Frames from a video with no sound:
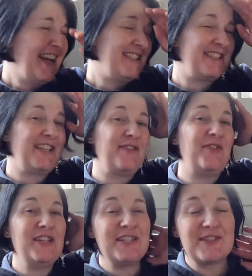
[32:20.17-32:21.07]
Just had
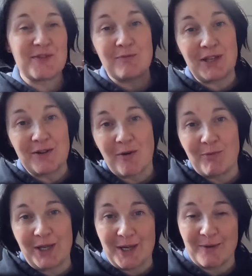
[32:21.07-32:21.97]
visions of me not
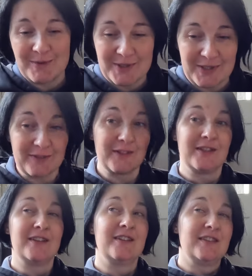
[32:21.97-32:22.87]
being able to
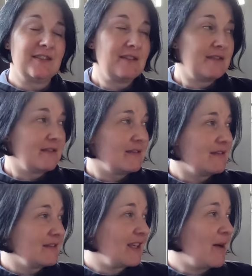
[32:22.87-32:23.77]

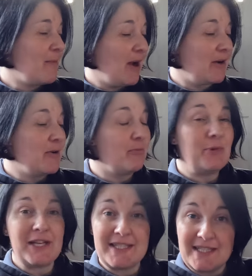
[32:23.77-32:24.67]
get back up,
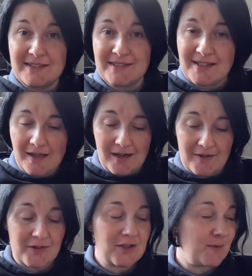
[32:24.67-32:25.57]
but I did. And
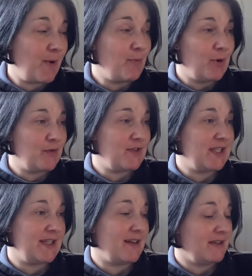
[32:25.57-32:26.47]
I've got a spin book for
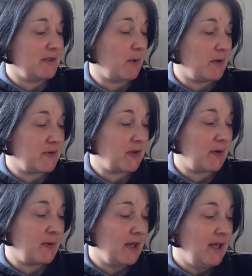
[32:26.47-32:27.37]
tonight as well,
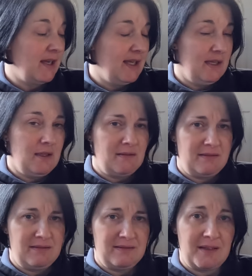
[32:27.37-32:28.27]
so
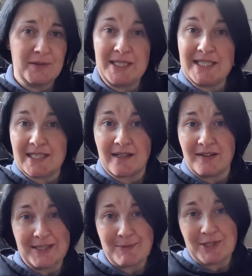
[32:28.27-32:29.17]
I'll need it. I
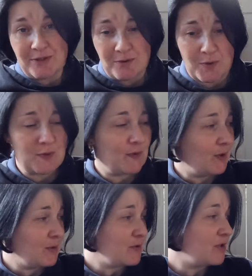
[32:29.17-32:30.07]
had a McDonald's for
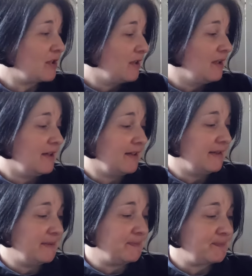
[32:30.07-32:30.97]
lunch.
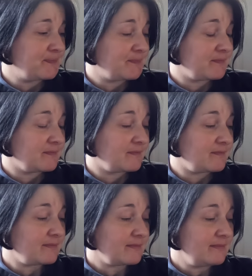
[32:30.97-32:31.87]

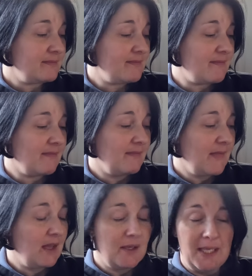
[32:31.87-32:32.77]

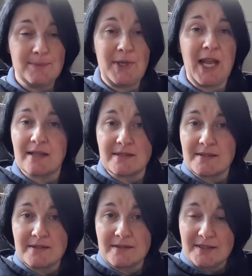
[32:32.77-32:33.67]
But yes,
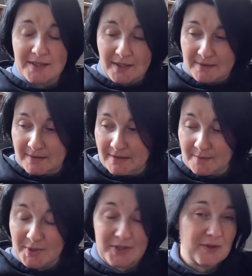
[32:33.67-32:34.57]
so
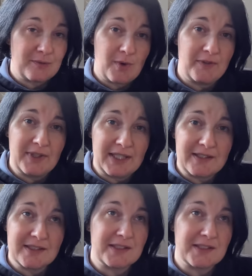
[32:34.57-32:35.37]
I'm just waffling